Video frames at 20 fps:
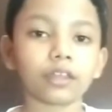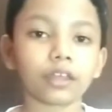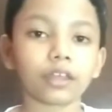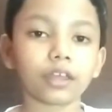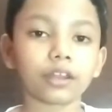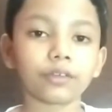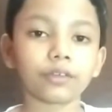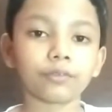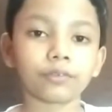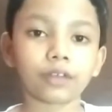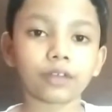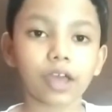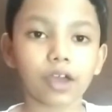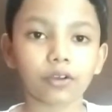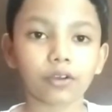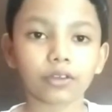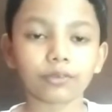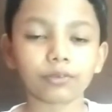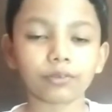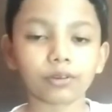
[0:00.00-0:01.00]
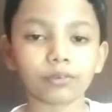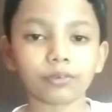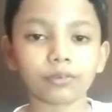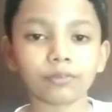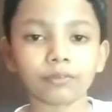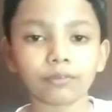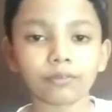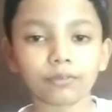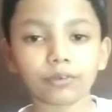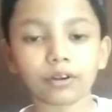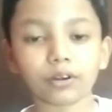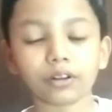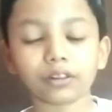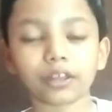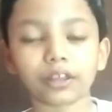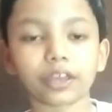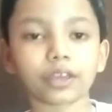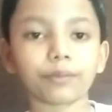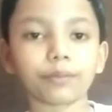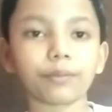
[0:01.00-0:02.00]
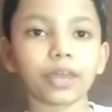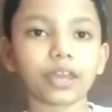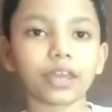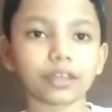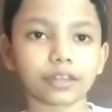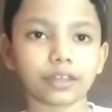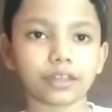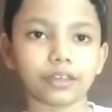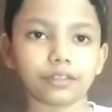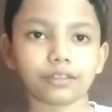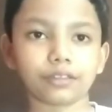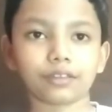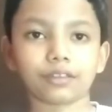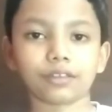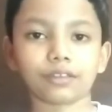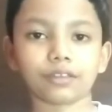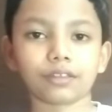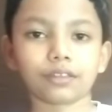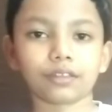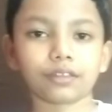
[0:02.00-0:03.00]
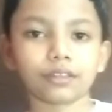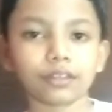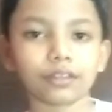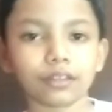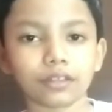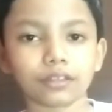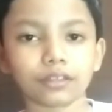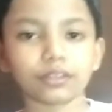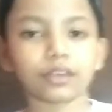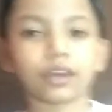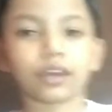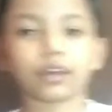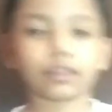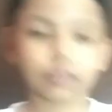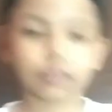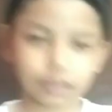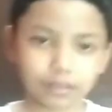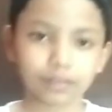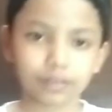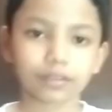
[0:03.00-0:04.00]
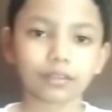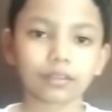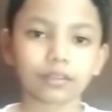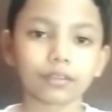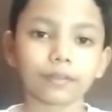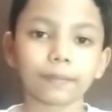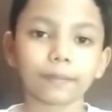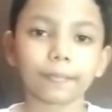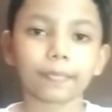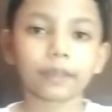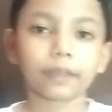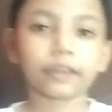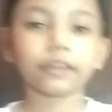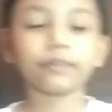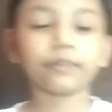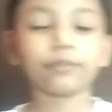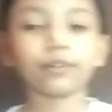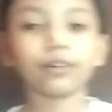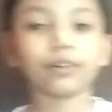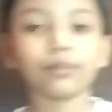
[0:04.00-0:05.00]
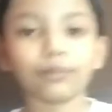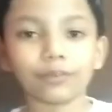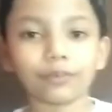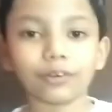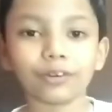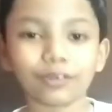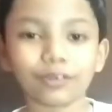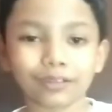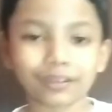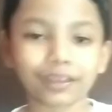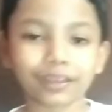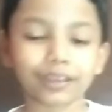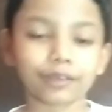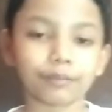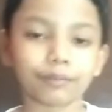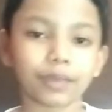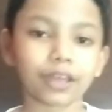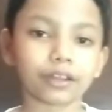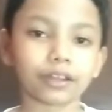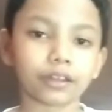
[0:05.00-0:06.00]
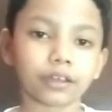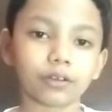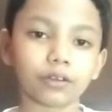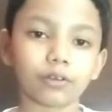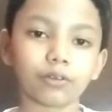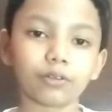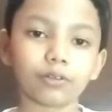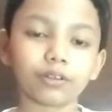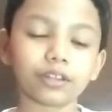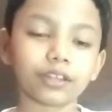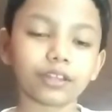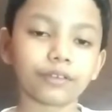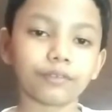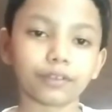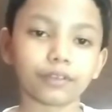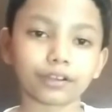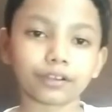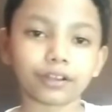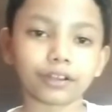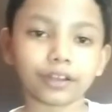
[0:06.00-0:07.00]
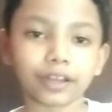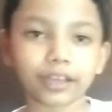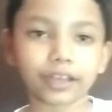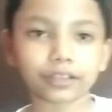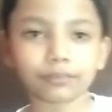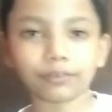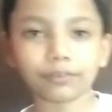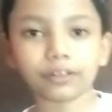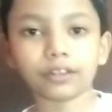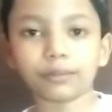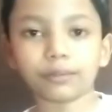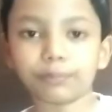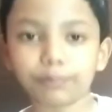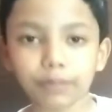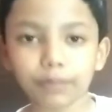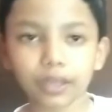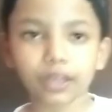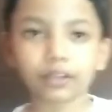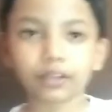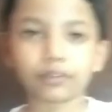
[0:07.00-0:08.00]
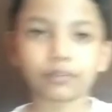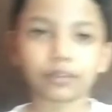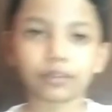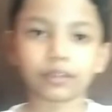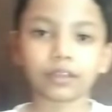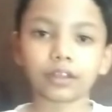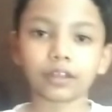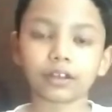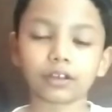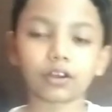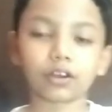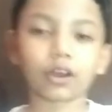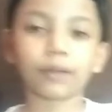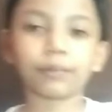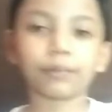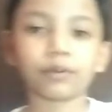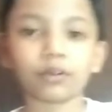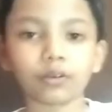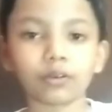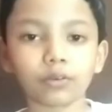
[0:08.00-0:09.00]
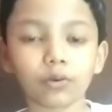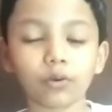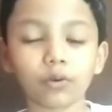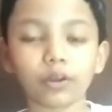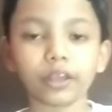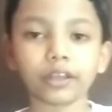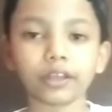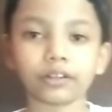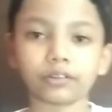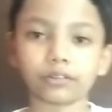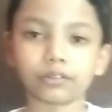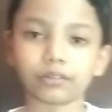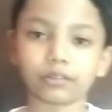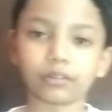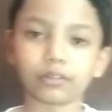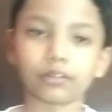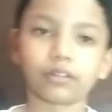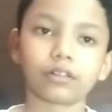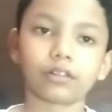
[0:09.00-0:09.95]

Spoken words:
now it will work like a magnet. Yes, it will work like a magnet only if it's connected with a battery and a copper coil.